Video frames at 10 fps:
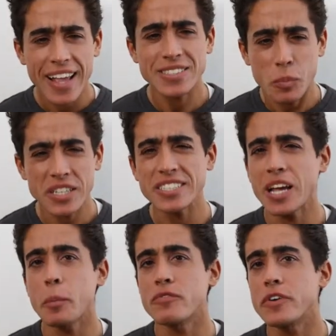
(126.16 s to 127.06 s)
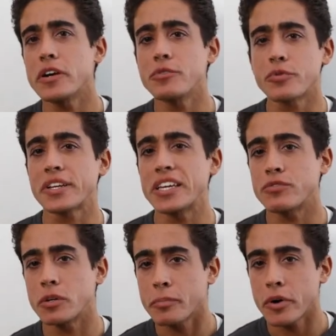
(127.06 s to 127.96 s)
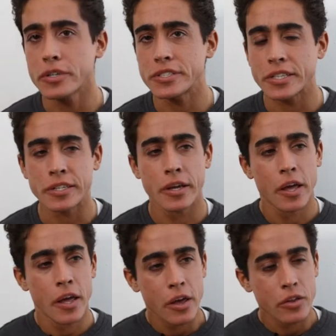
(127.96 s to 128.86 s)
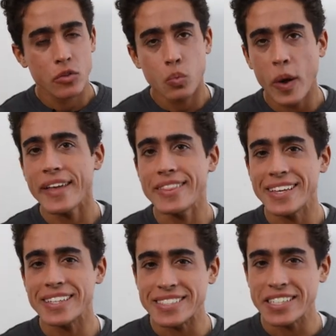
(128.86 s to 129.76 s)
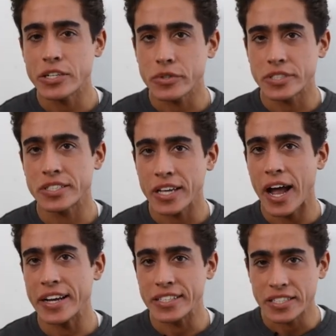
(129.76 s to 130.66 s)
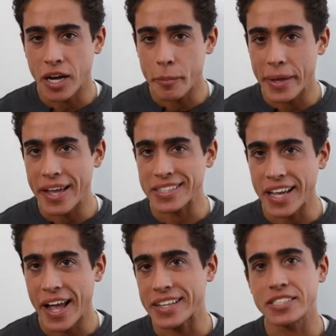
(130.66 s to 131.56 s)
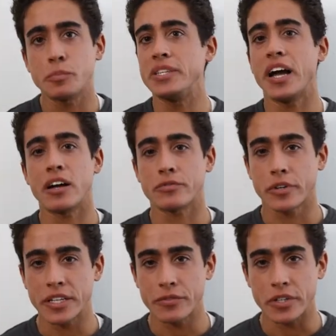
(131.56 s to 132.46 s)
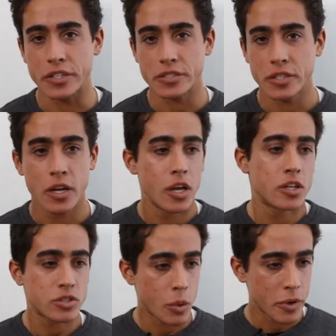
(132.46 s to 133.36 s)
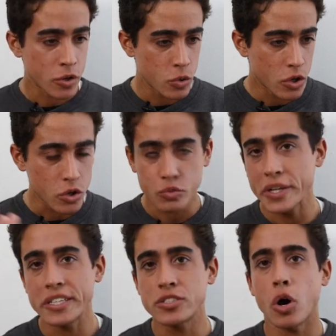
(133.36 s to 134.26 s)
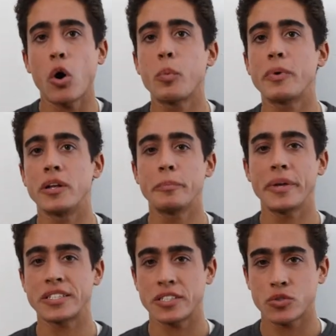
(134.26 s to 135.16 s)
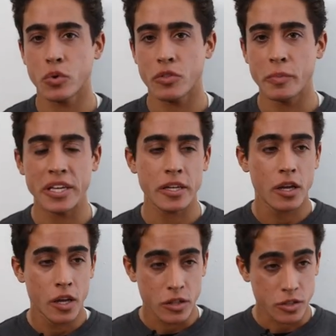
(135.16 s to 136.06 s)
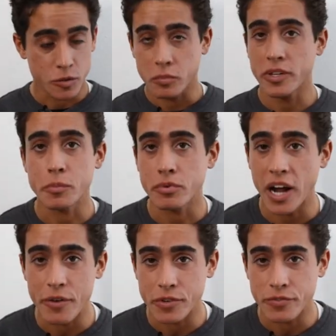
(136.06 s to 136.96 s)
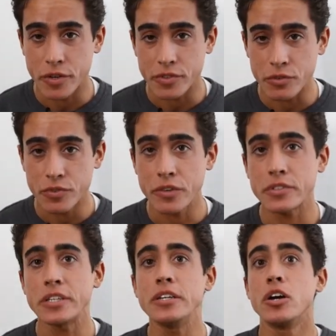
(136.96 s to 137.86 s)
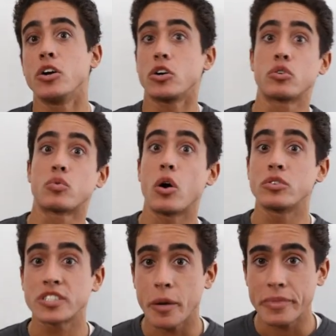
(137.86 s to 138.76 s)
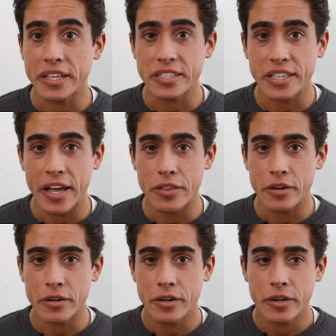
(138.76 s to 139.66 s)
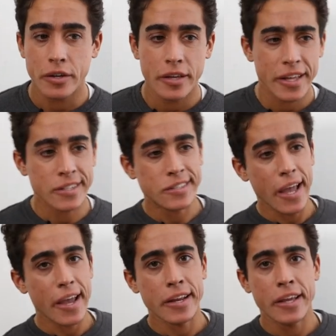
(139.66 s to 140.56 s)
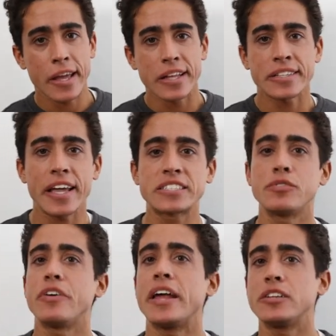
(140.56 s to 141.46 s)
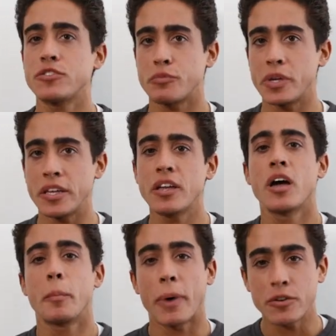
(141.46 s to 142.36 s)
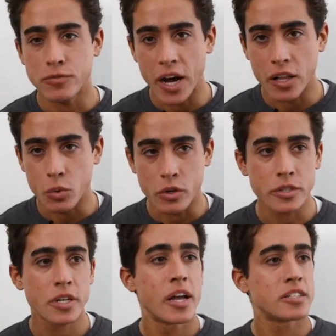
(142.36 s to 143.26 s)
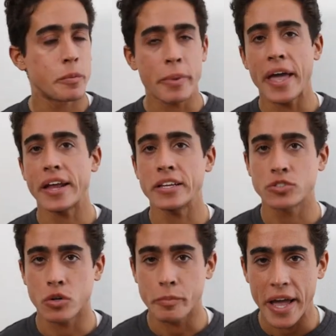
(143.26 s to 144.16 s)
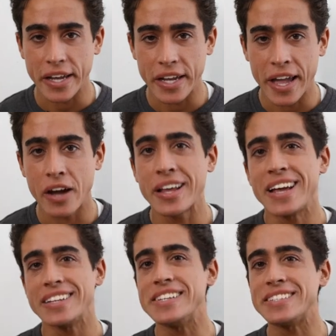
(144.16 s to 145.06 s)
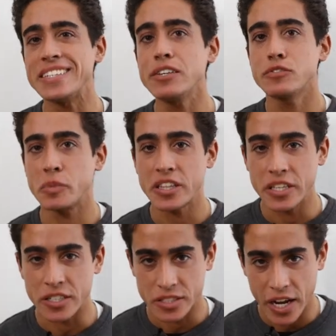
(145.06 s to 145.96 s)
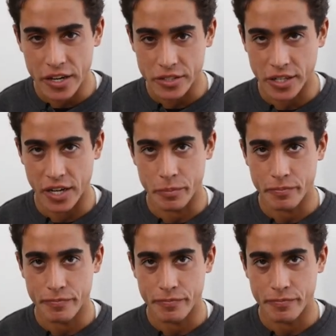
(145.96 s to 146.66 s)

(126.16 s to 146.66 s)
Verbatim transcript: As much as I'm a very forgiving person, the way these secret society scumbags act is beyond forgiveness. Someone who agrees to open a business with me, to split profit fifty fifty, grow something together, instead takes advantage of me, my followers, to pad his own bank account, deceives me the entire time.